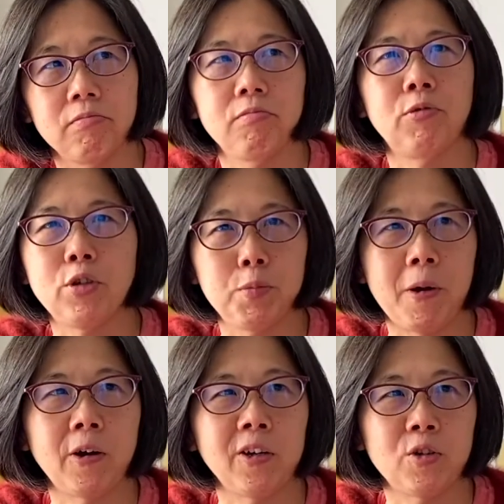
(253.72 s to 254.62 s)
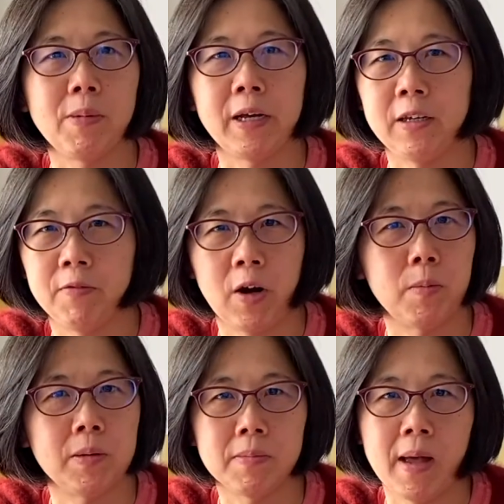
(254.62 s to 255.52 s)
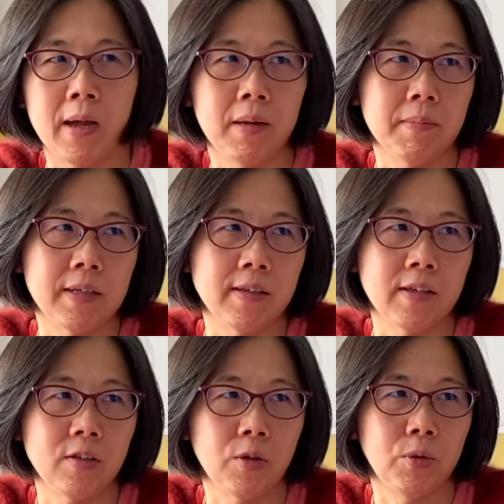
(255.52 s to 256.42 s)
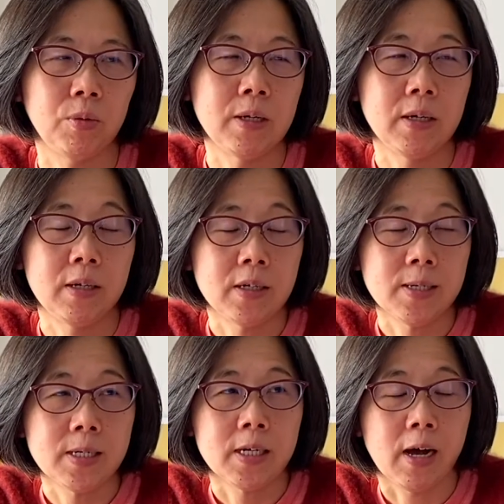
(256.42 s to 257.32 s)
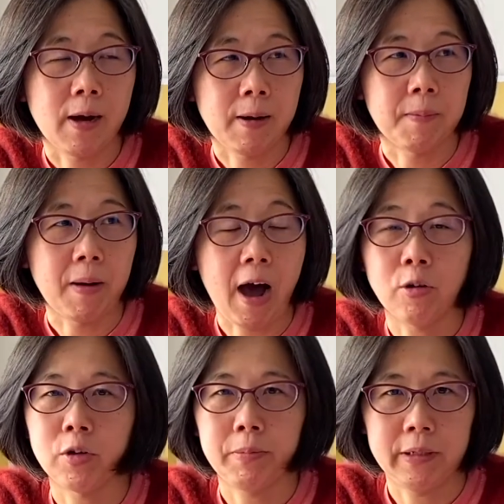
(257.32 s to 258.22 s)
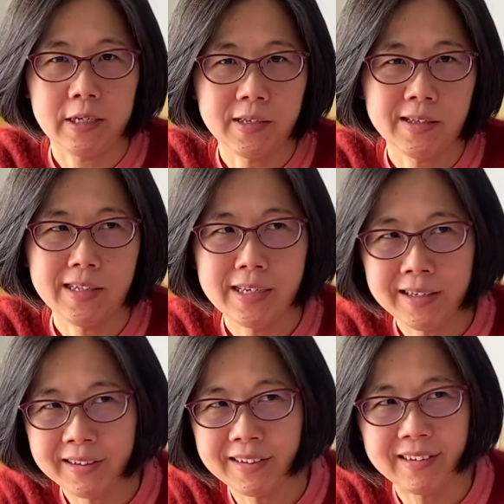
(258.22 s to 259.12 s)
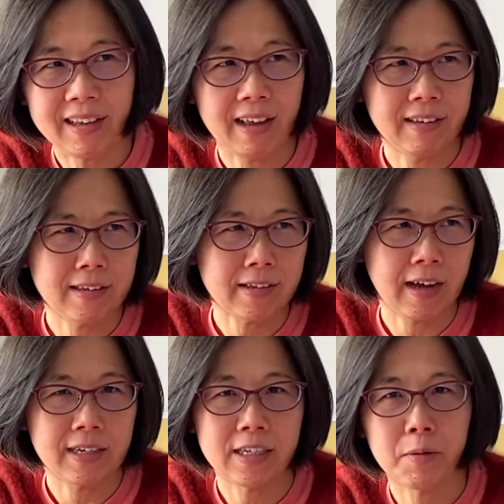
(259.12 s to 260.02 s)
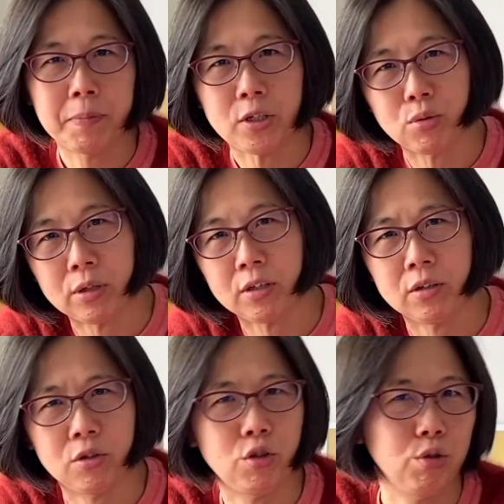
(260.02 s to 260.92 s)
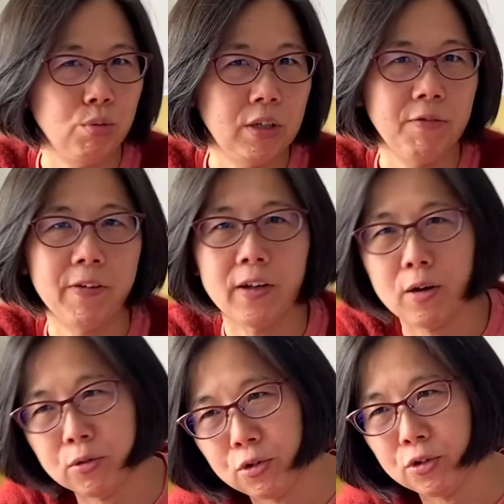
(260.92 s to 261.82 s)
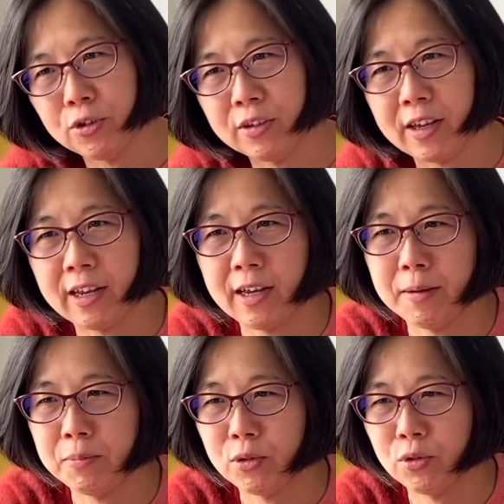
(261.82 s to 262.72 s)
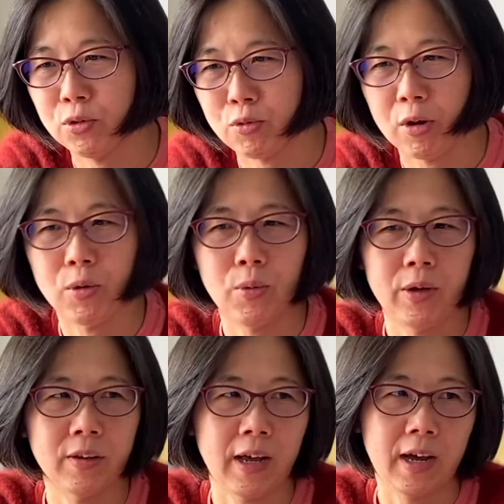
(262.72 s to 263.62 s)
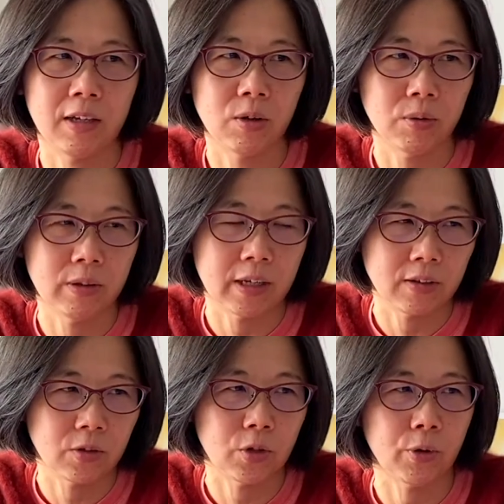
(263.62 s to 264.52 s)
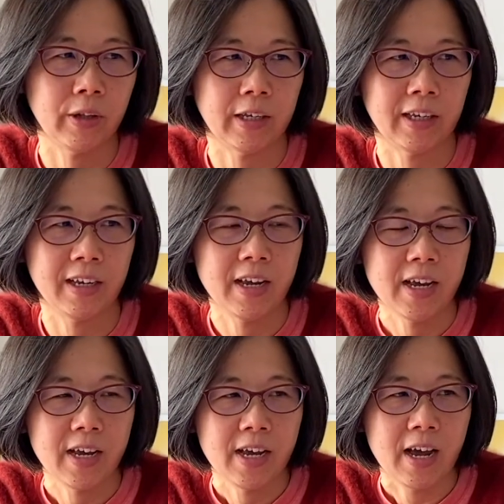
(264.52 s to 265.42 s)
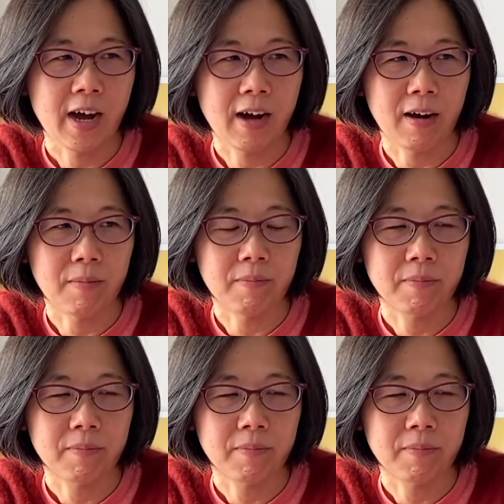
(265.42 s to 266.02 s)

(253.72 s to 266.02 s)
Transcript: responding to my environment, my sense of out of placeness, and this idea between two different cultures that I have to struggle with. I don't necessarily, I